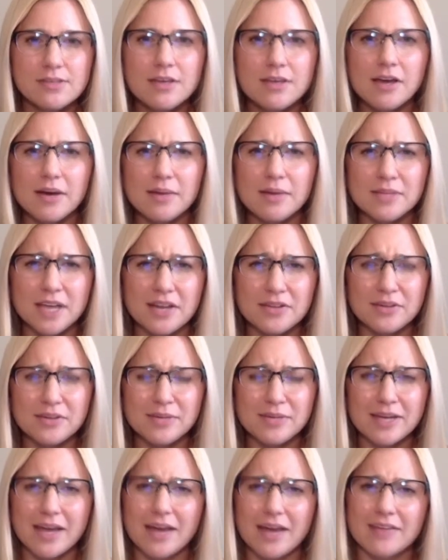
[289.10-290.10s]
Um, the other
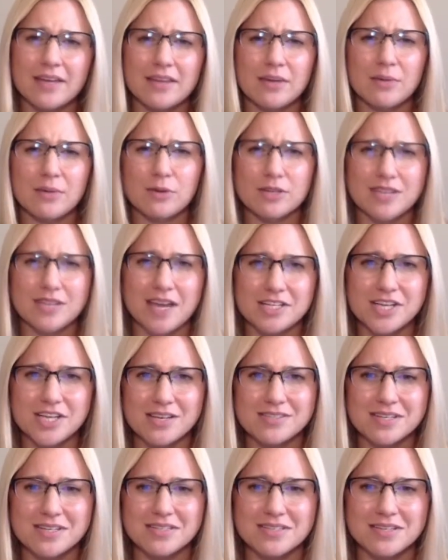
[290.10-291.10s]
big headline that we're
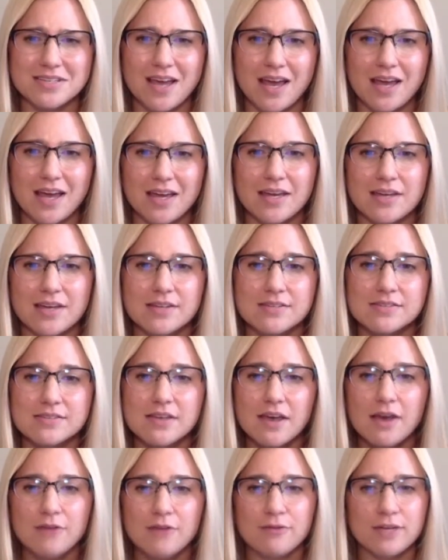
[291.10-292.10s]
digesting today
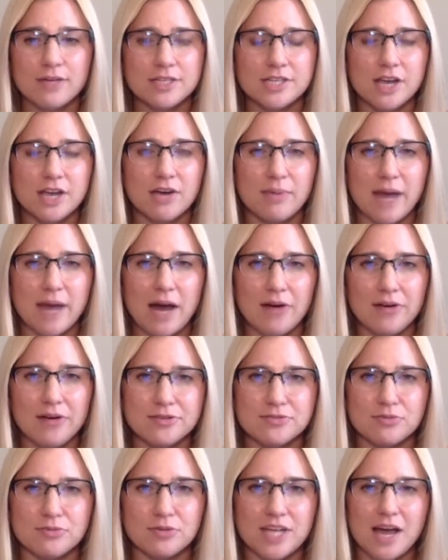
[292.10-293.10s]
is Fed Chair
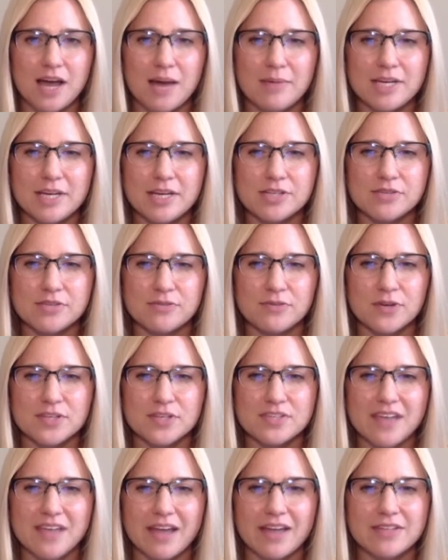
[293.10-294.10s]
Powell's renomination for a
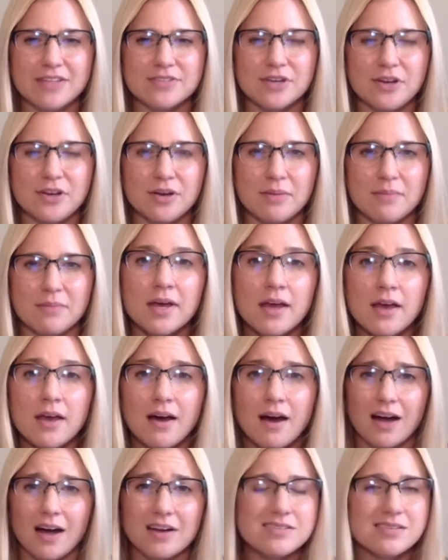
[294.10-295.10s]
second term.
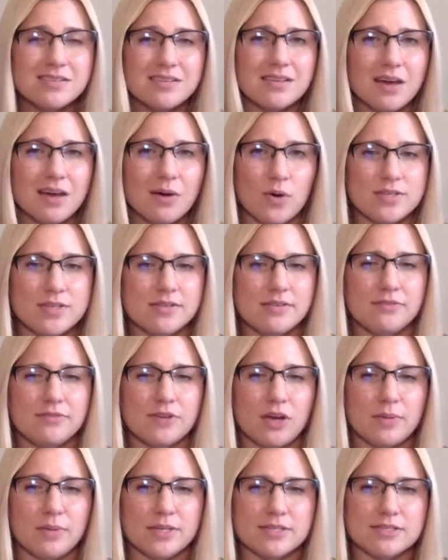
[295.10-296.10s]
Honestly, that wasn't a
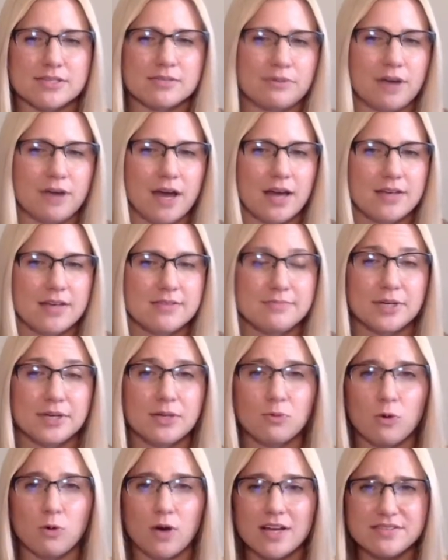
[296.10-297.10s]
very big surprise, but
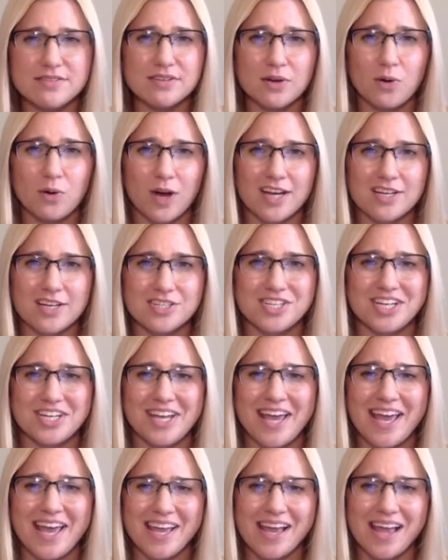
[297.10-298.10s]
it was a question
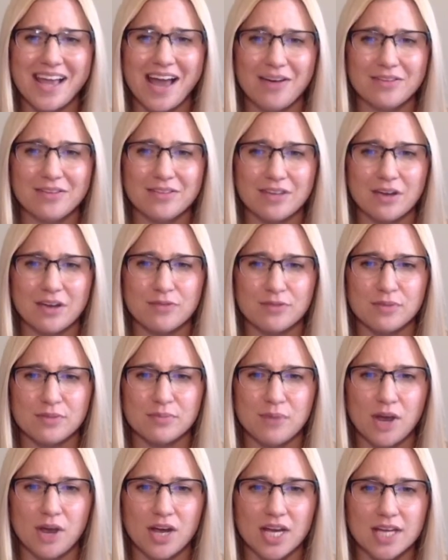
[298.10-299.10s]
hanging out there for the
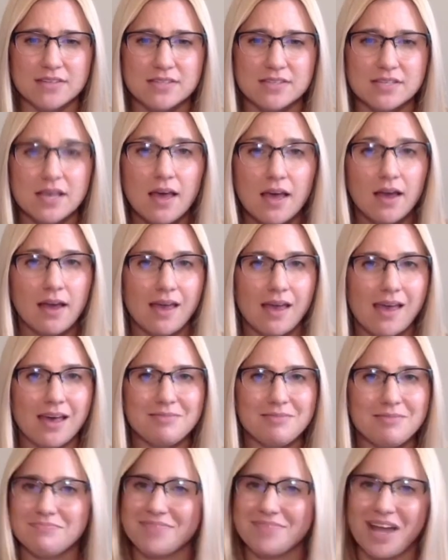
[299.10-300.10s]
markets.
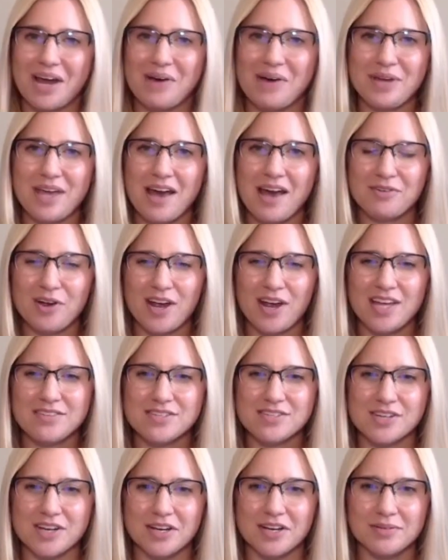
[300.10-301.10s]
And now we have our
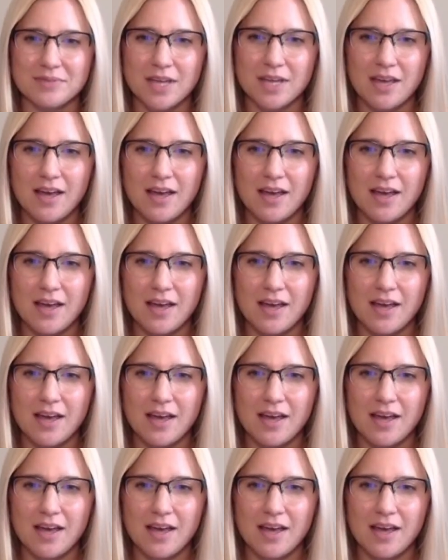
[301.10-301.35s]
answer.